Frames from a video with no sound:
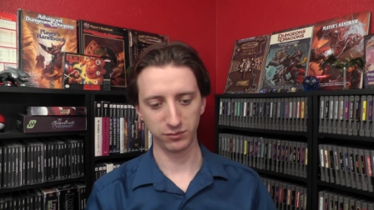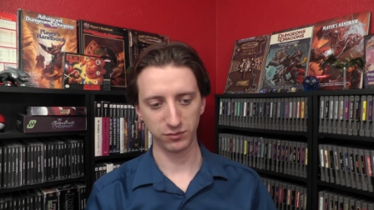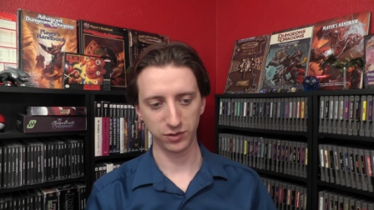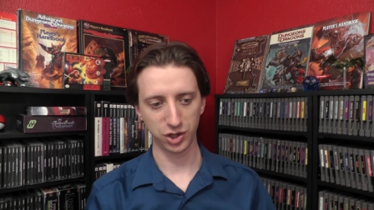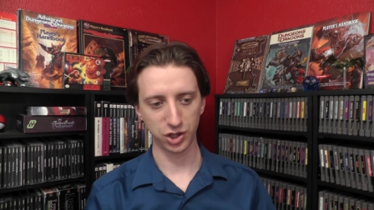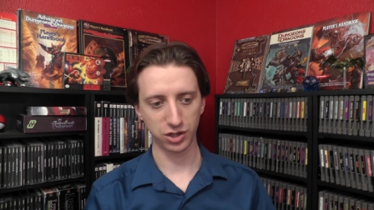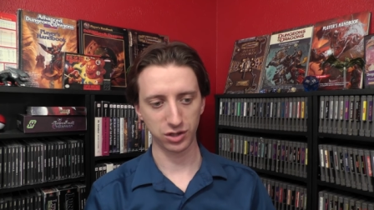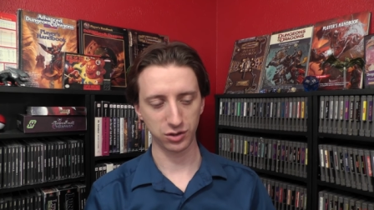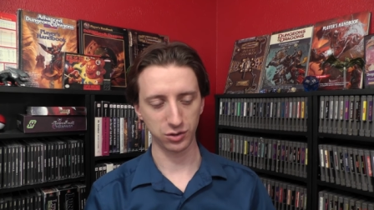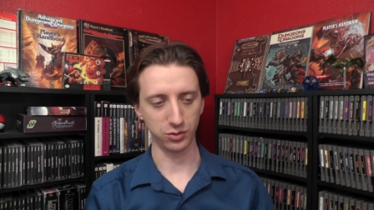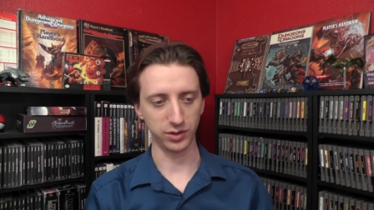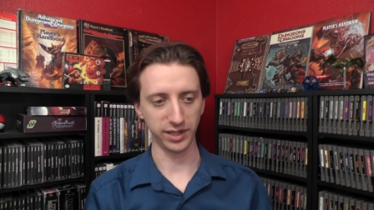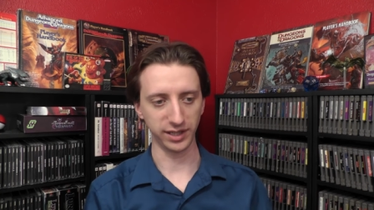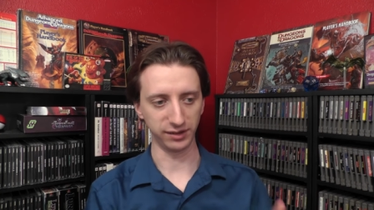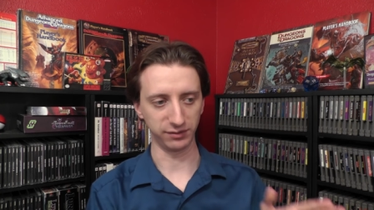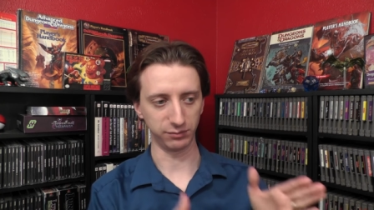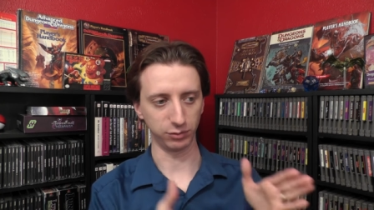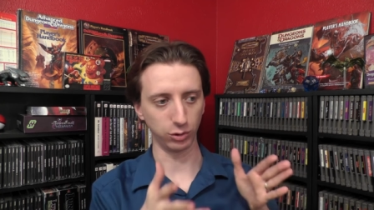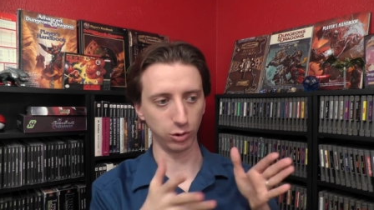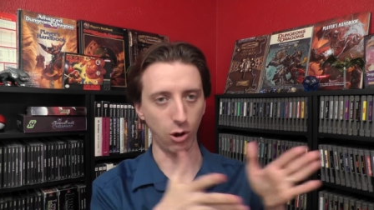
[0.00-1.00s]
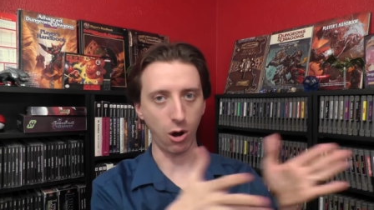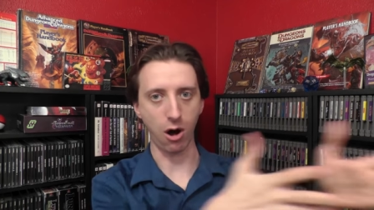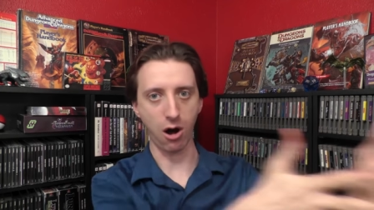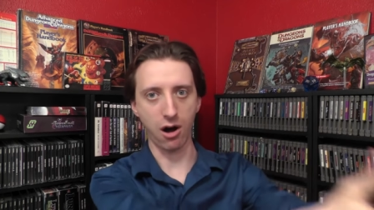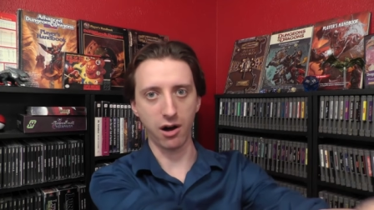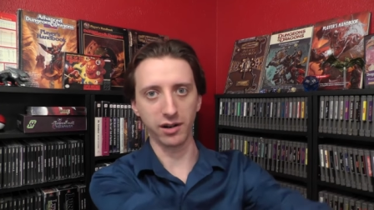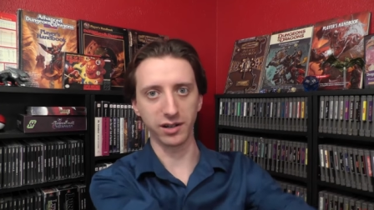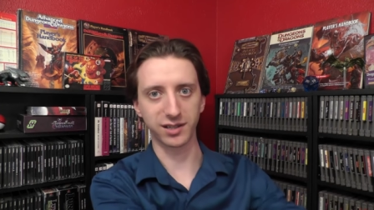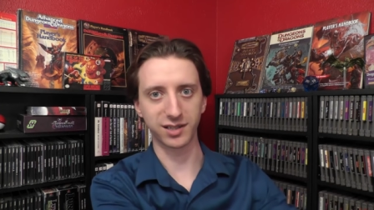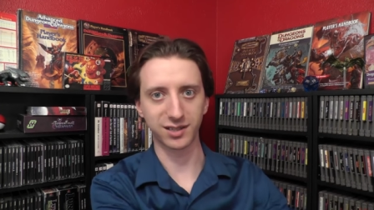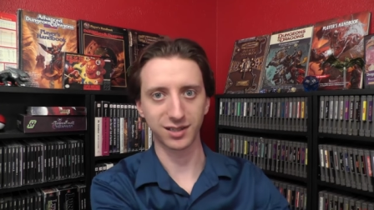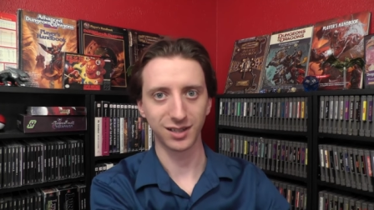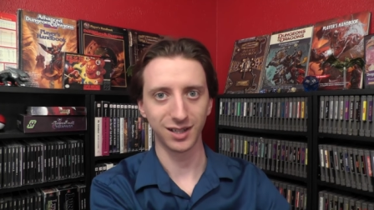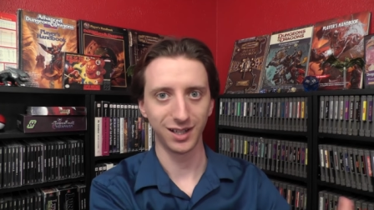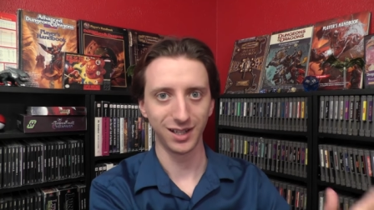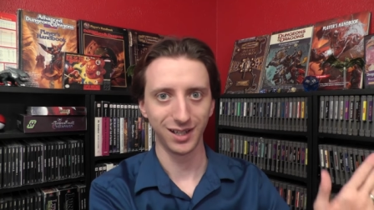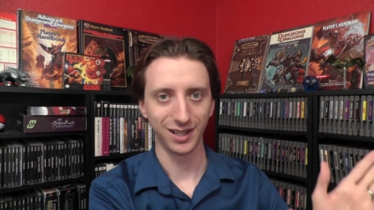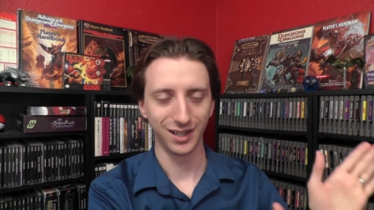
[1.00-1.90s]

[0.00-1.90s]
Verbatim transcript: shooting logs